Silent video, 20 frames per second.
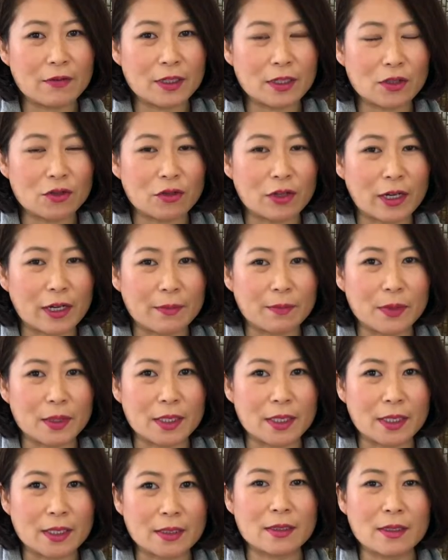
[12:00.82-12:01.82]
it a try
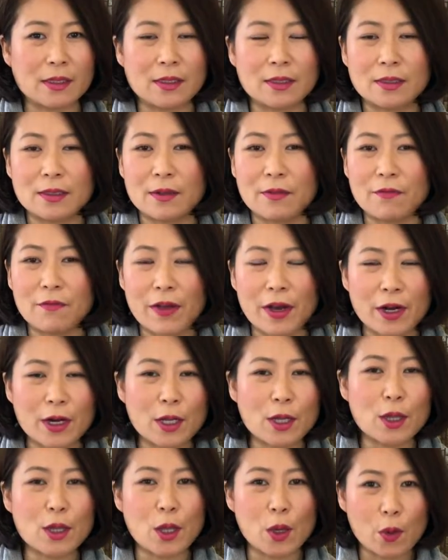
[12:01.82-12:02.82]
because it's a
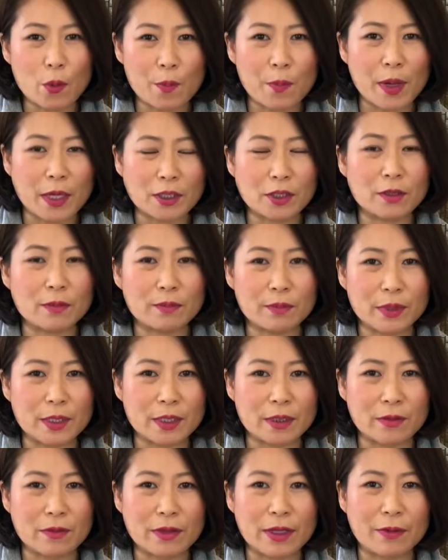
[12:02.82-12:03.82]
very low budget
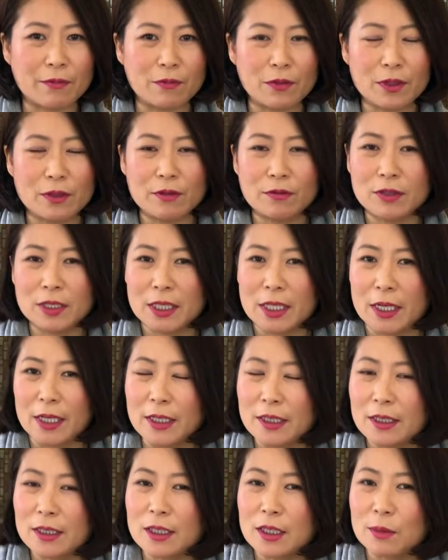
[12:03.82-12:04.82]
meal that really
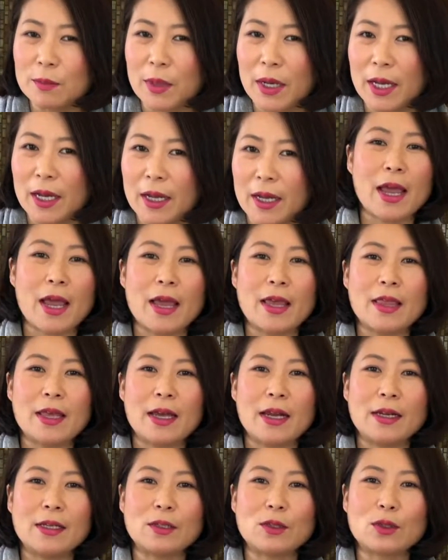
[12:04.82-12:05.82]
hits the spot and
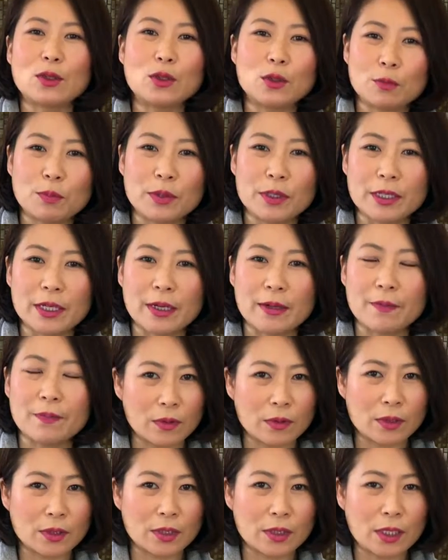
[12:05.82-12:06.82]
that is super yum.
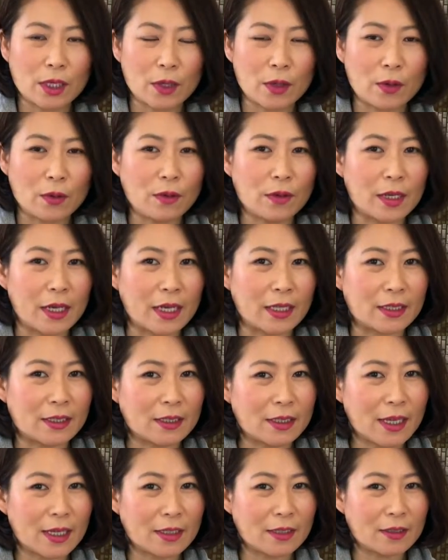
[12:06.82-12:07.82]
So
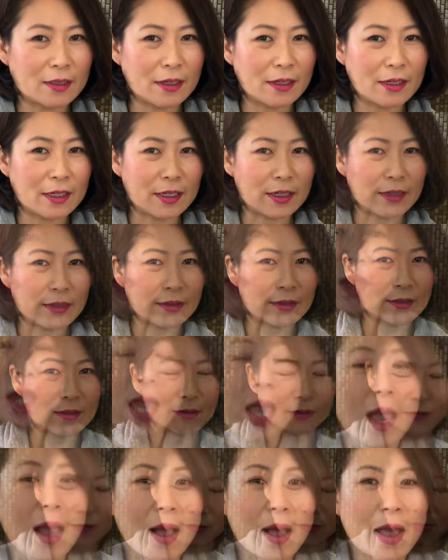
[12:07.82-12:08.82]
let's get started.
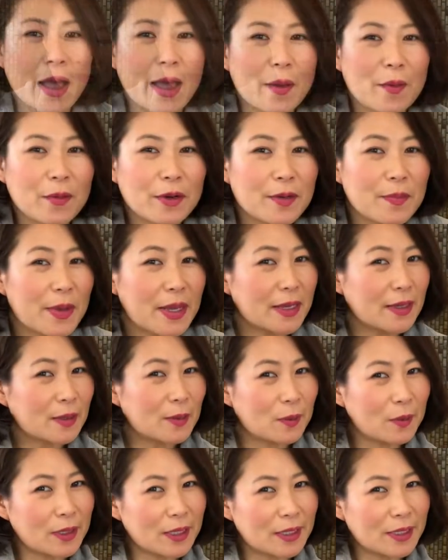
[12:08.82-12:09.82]
I want to make a
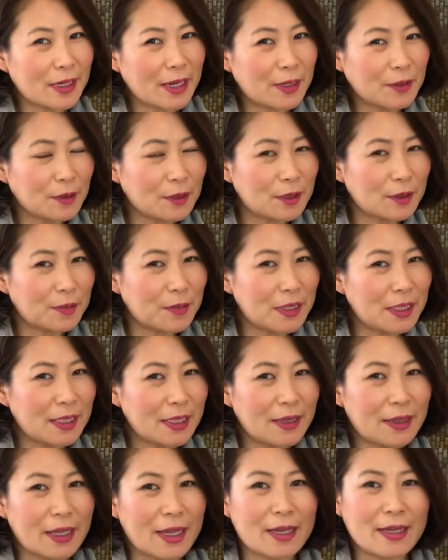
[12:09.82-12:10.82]
quick
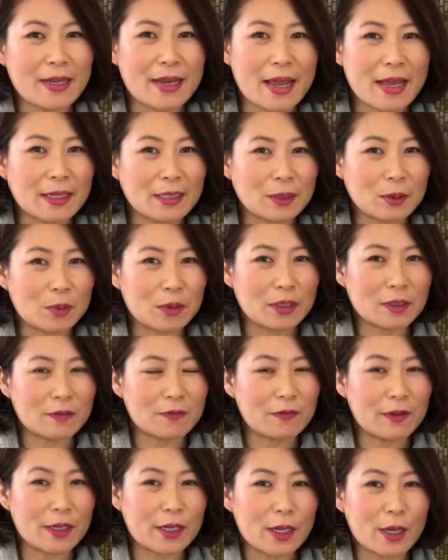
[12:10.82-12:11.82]
announcement that next week's
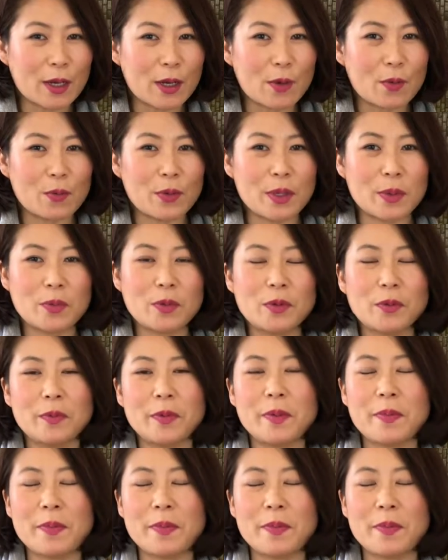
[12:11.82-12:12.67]
video we will be